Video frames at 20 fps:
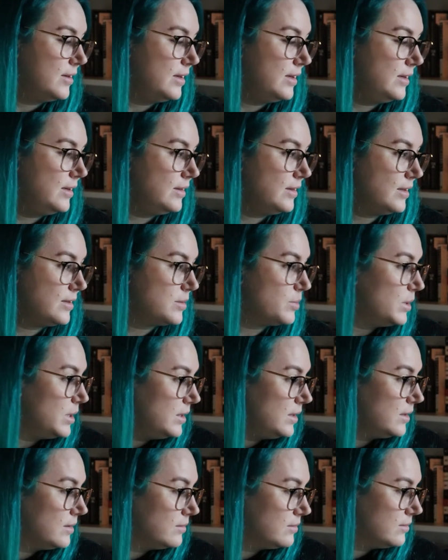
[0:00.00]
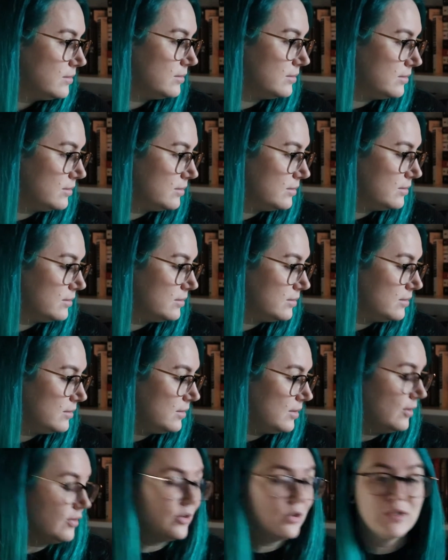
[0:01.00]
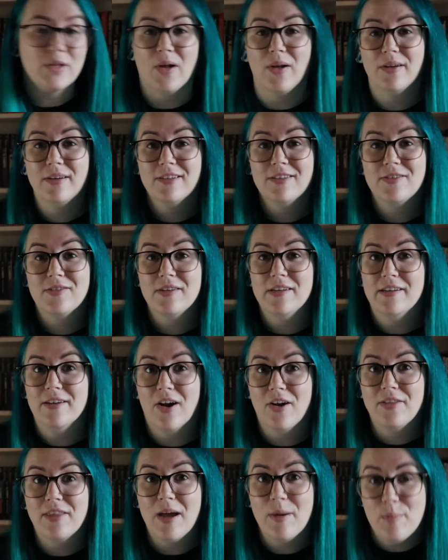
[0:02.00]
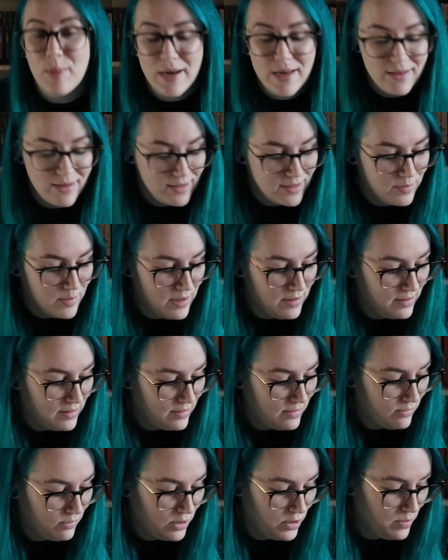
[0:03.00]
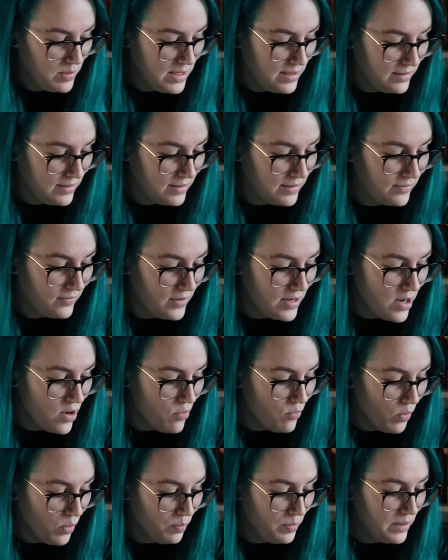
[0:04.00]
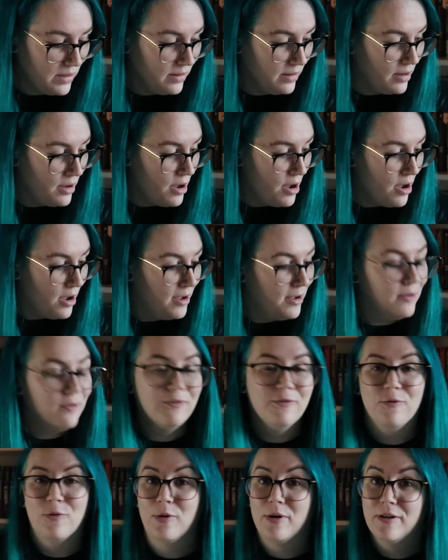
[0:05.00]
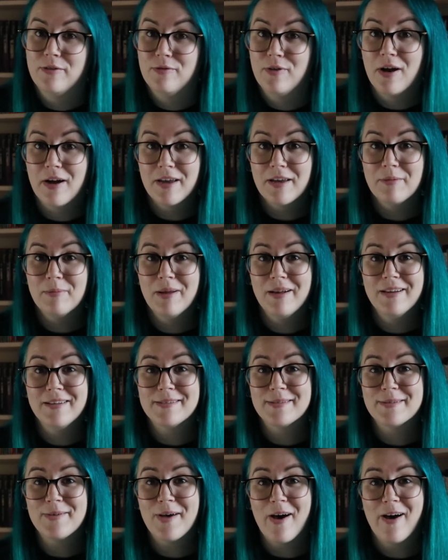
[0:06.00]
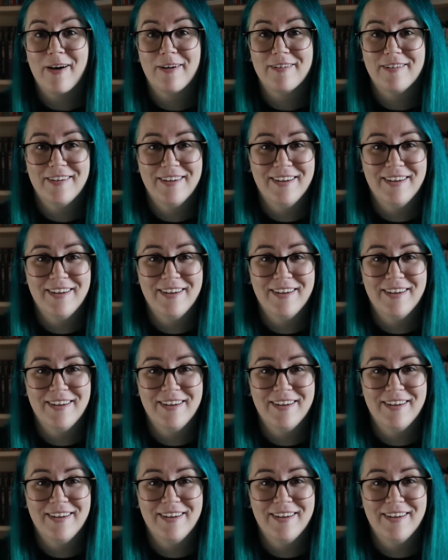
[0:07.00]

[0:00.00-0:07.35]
and that's about it. There's honestly not that many this month, which means this video won't be 40 fucking minutes long.